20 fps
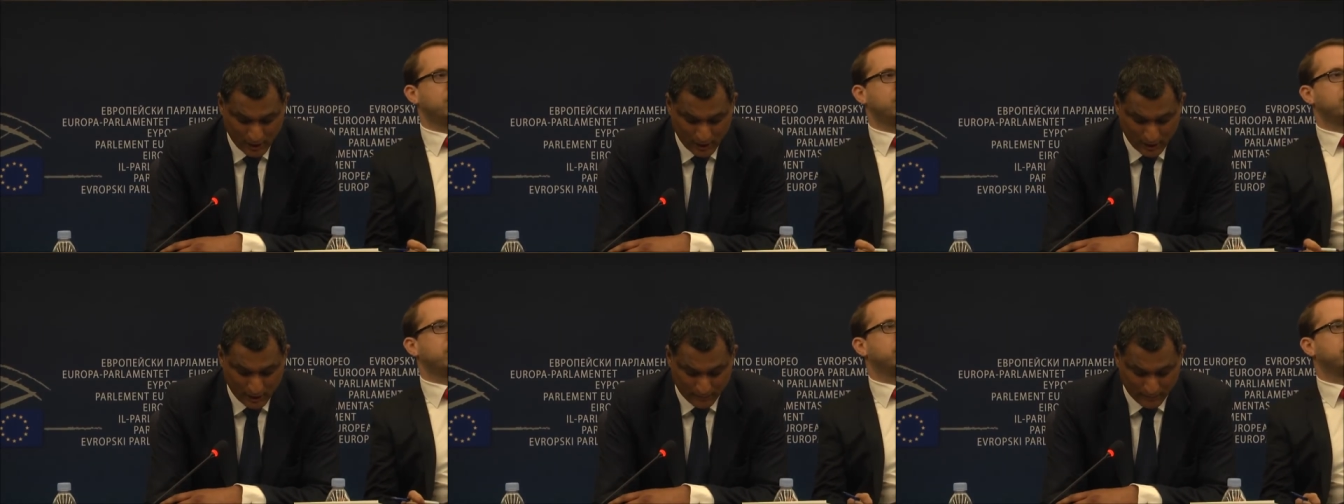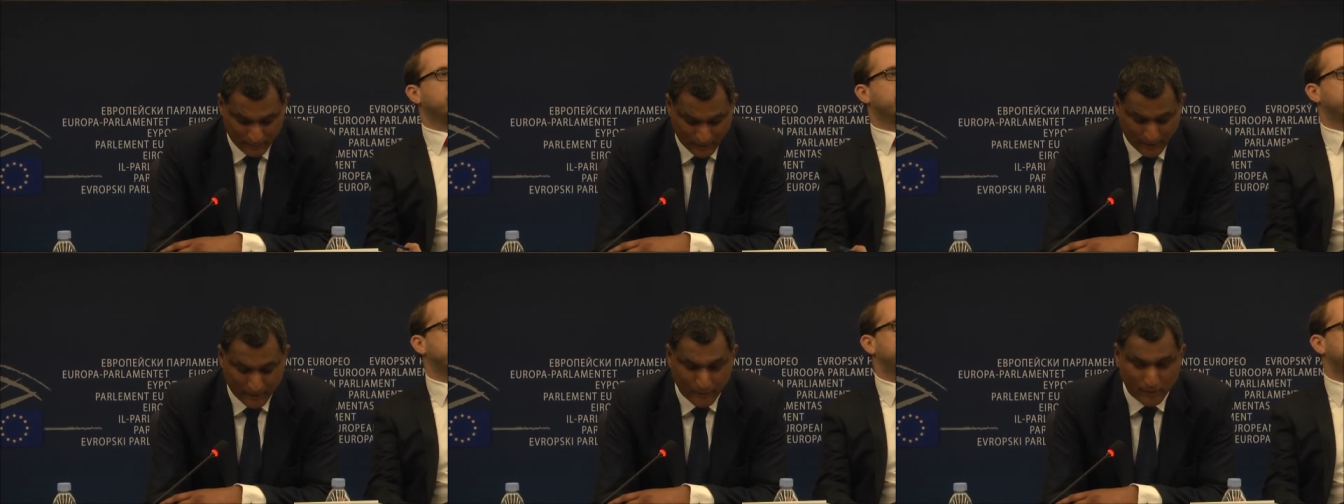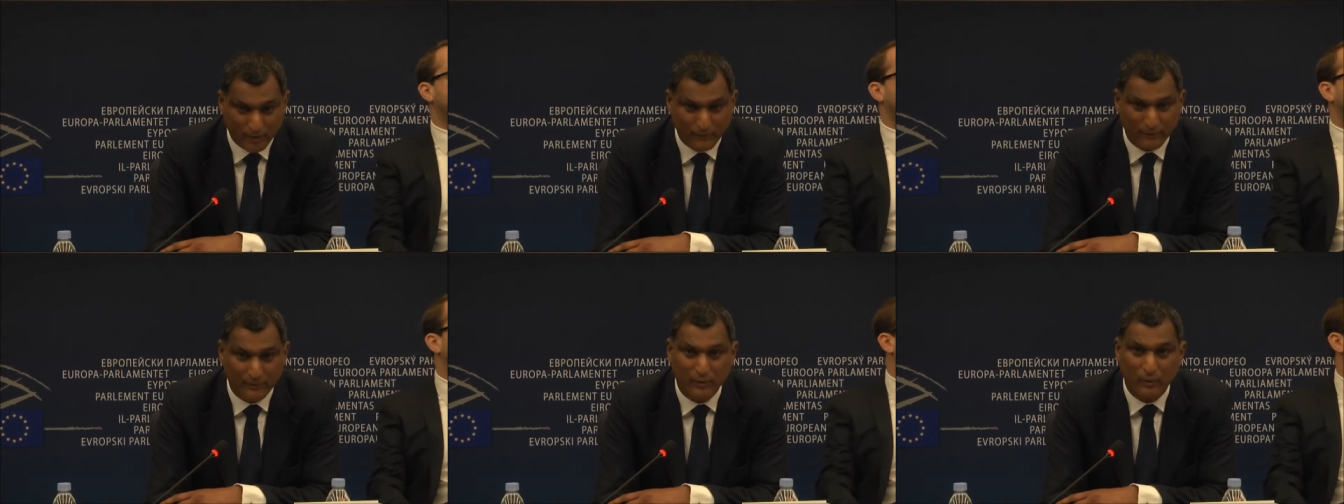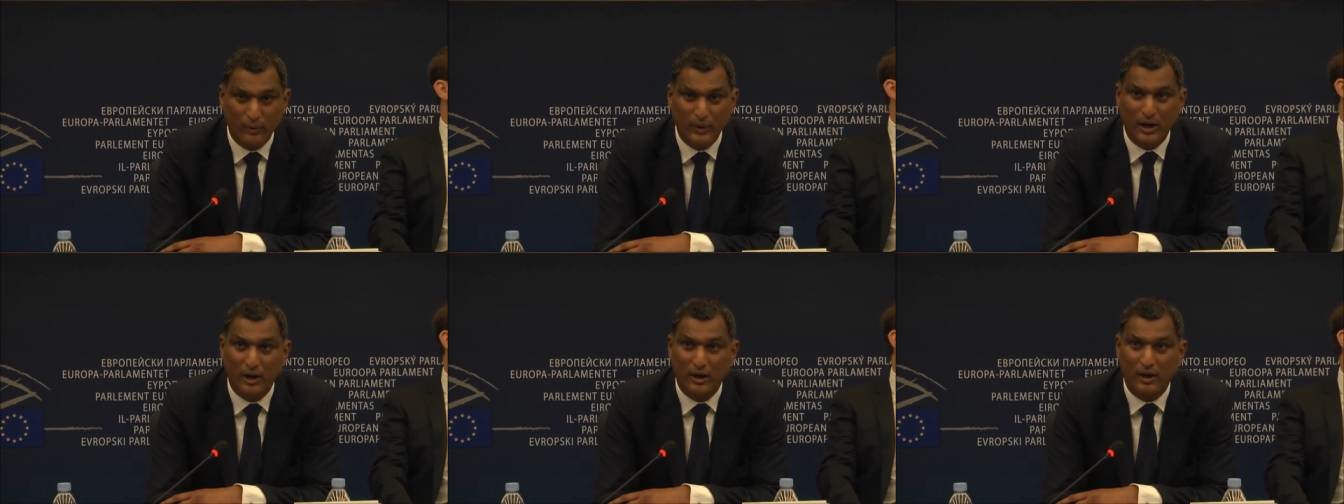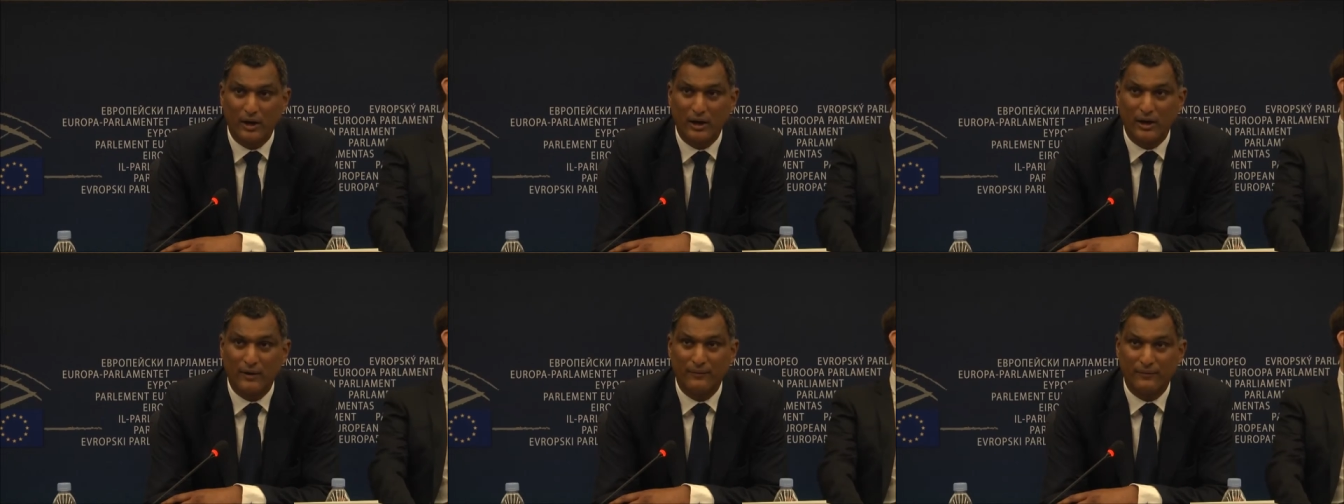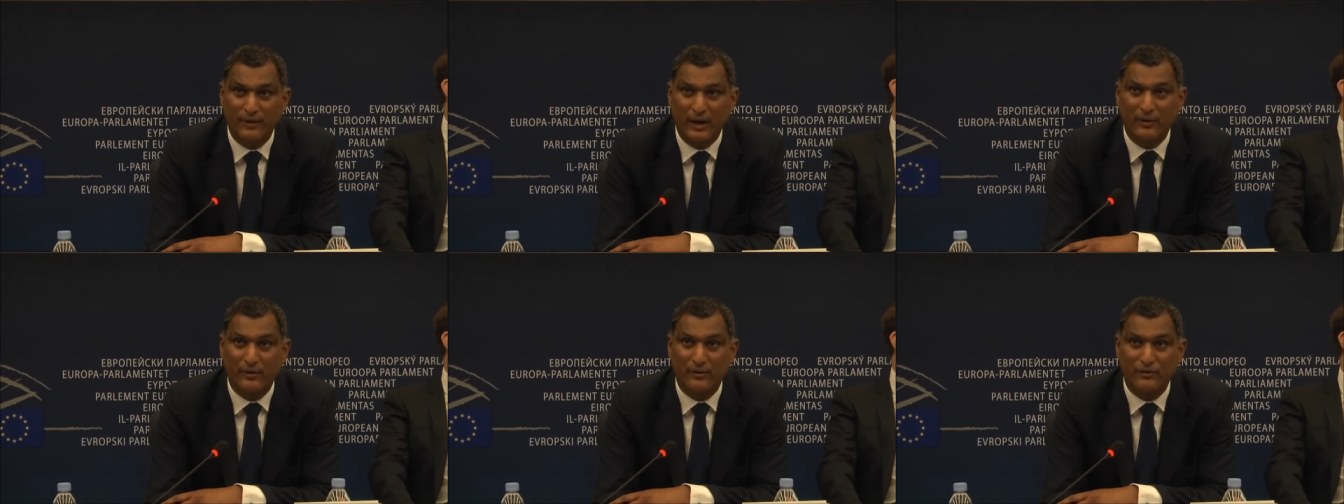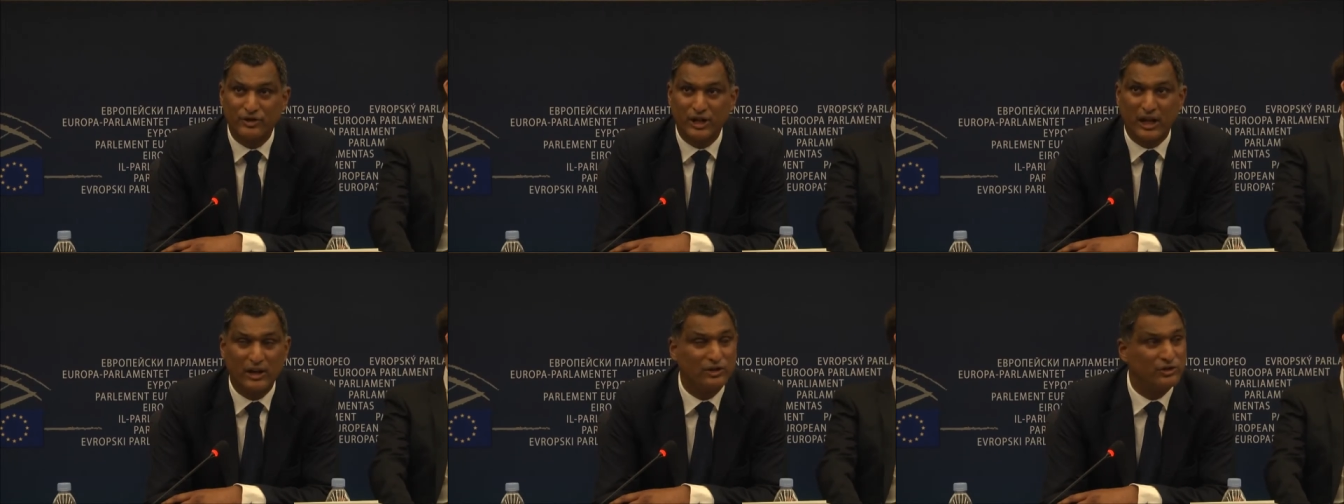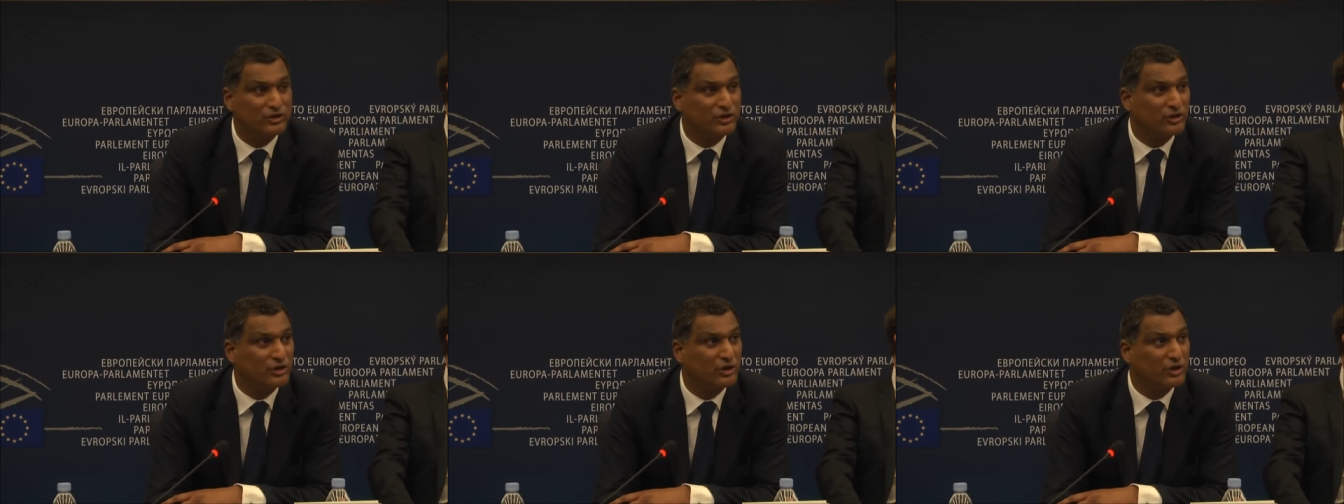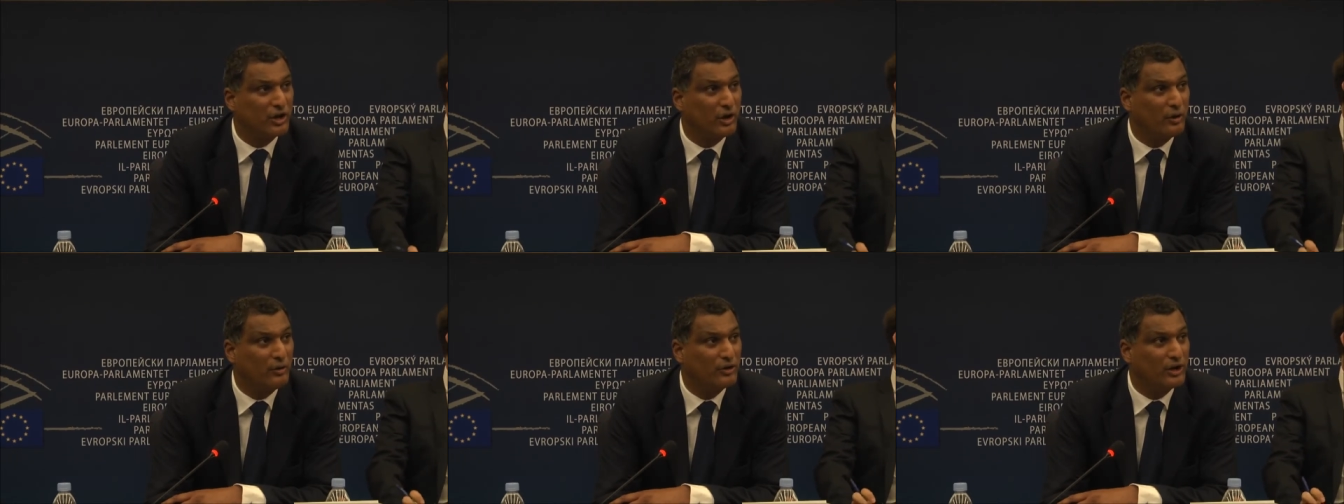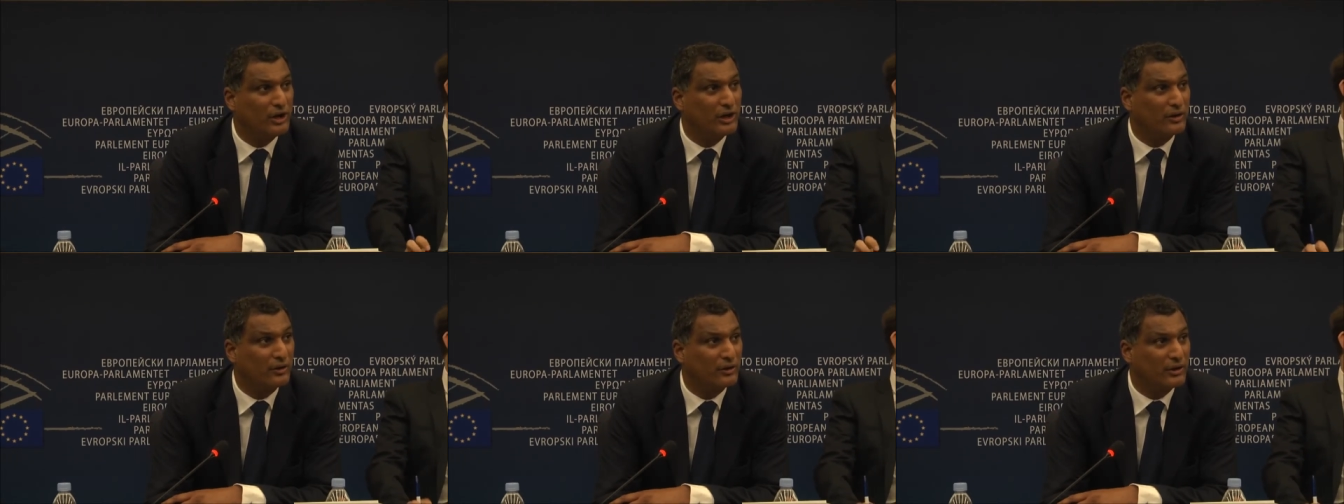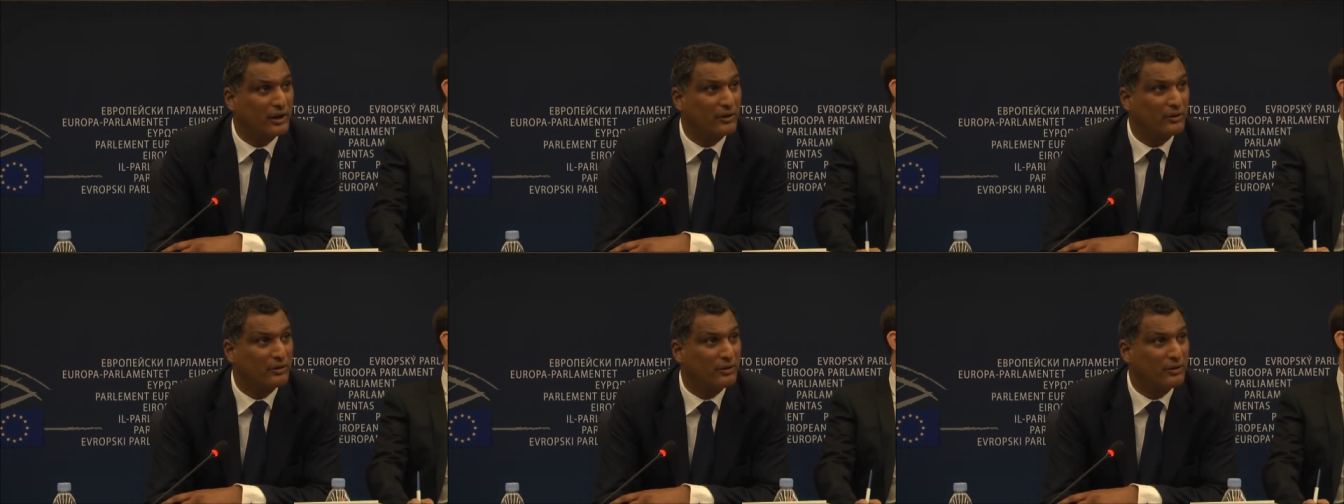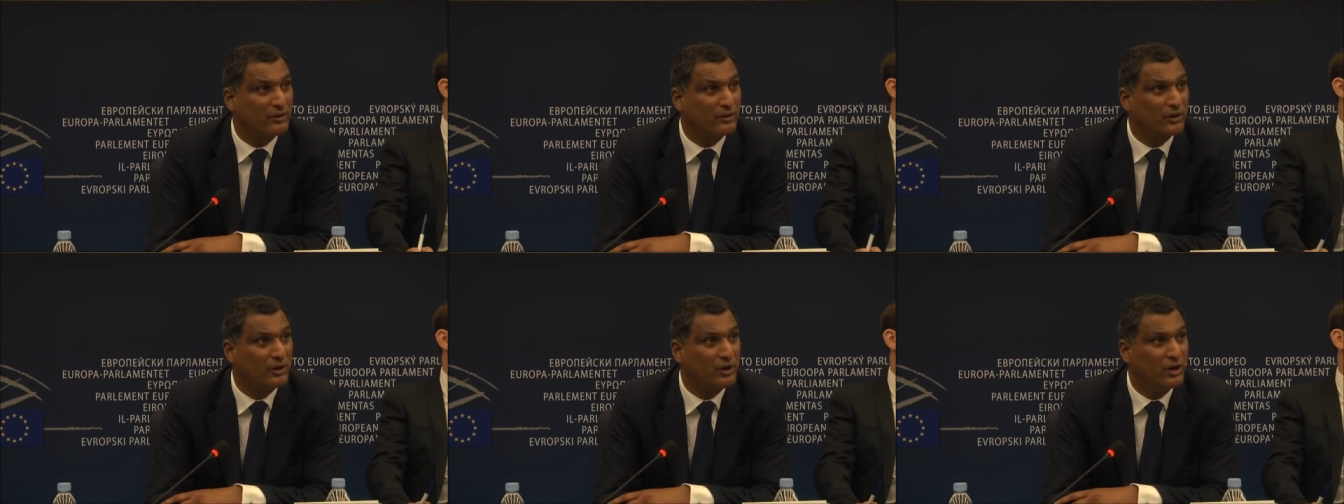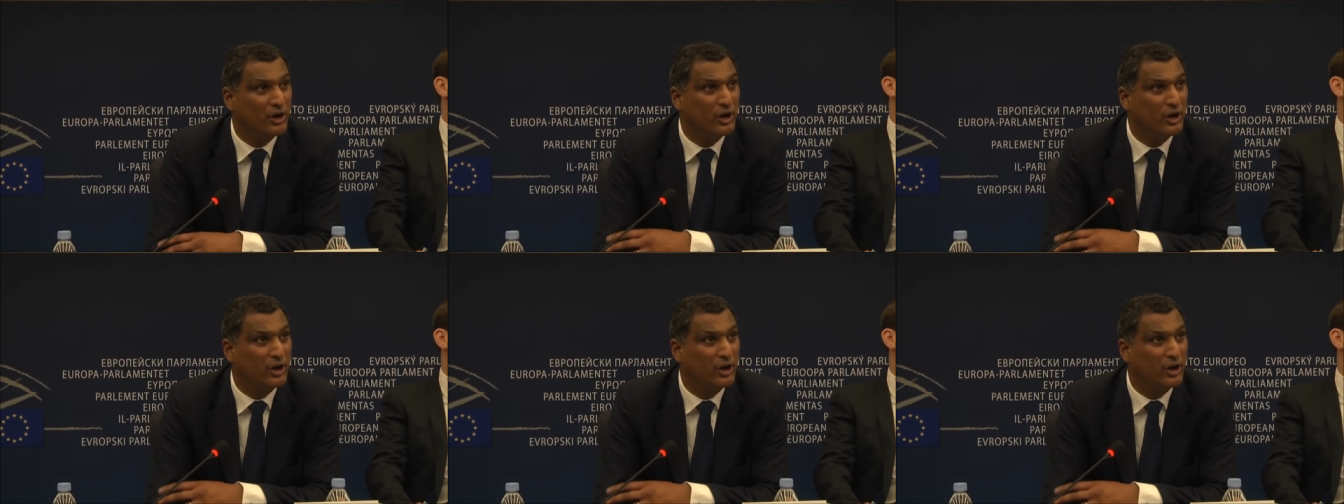in favour of. We are in favour of challenging the cosy consensus.